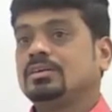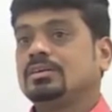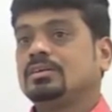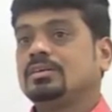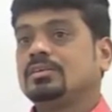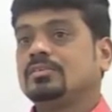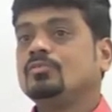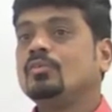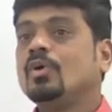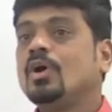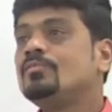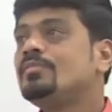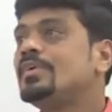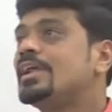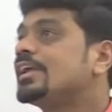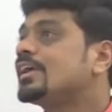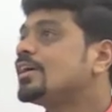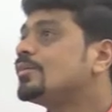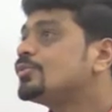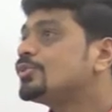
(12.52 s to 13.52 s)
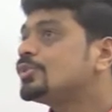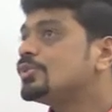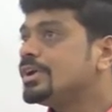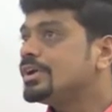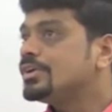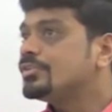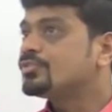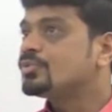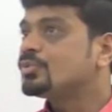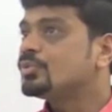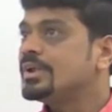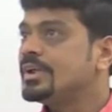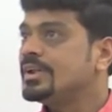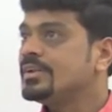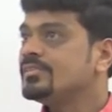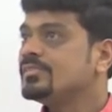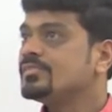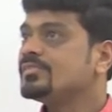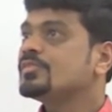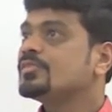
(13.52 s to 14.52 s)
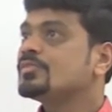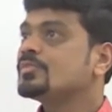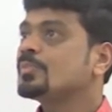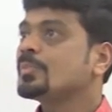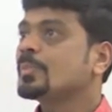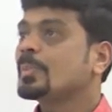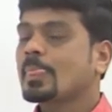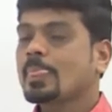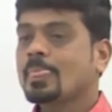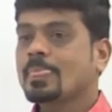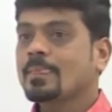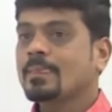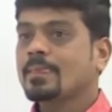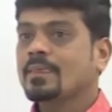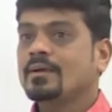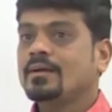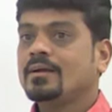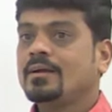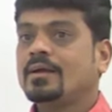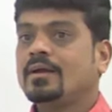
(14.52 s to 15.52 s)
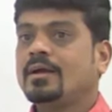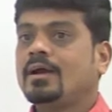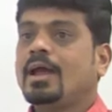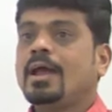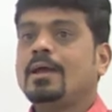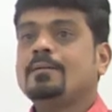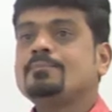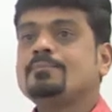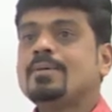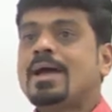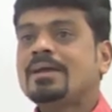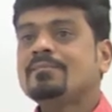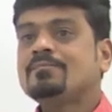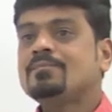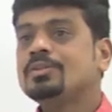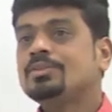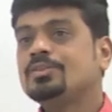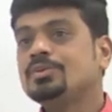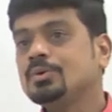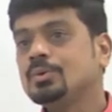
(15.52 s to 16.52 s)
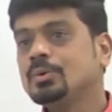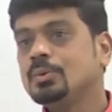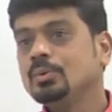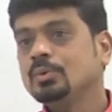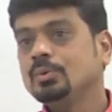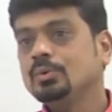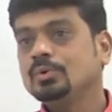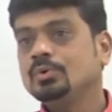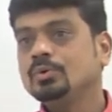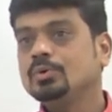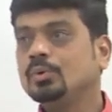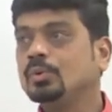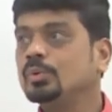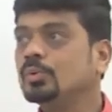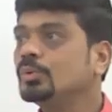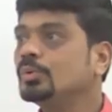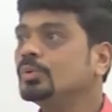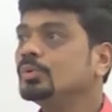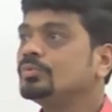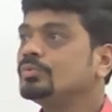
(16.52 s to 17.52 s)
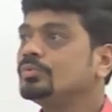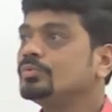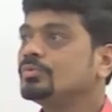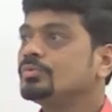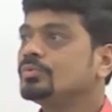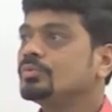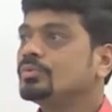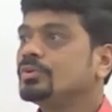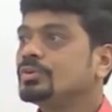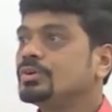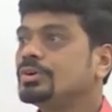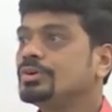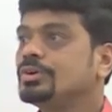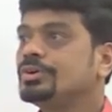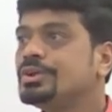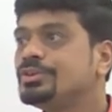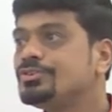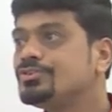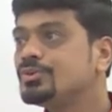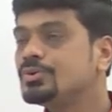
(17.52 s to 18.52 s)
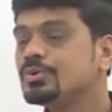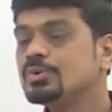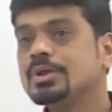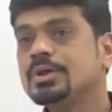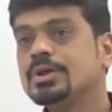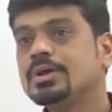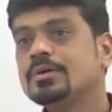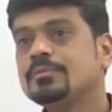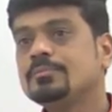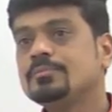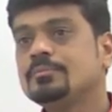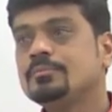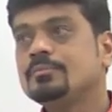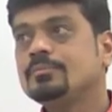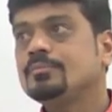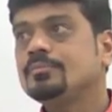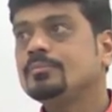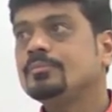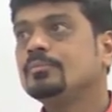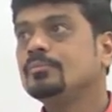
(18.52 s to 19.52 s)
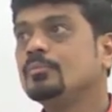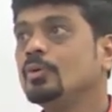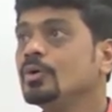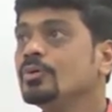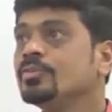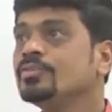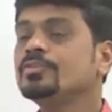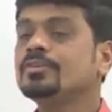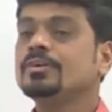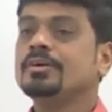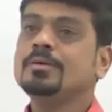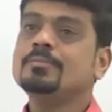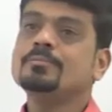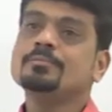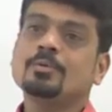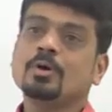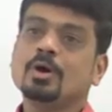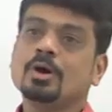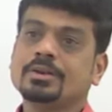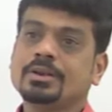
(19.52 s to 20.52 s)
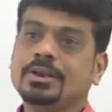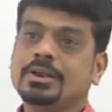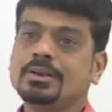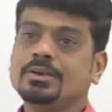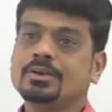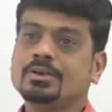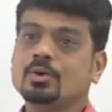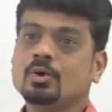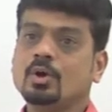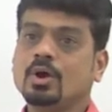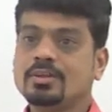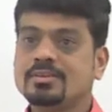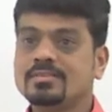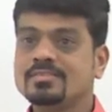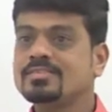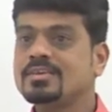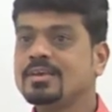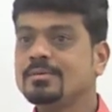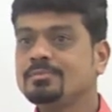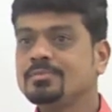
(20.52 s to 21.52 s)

Warm welcome to dear student. I'm back with you to teach you the most important concept,